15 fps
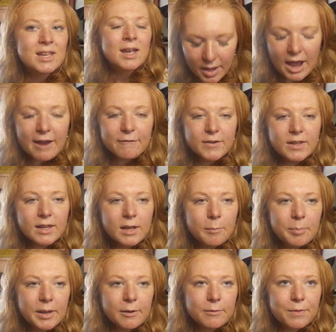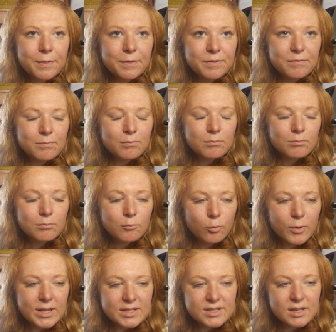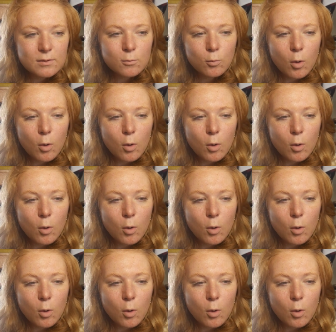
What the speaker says: But I feel like a big reason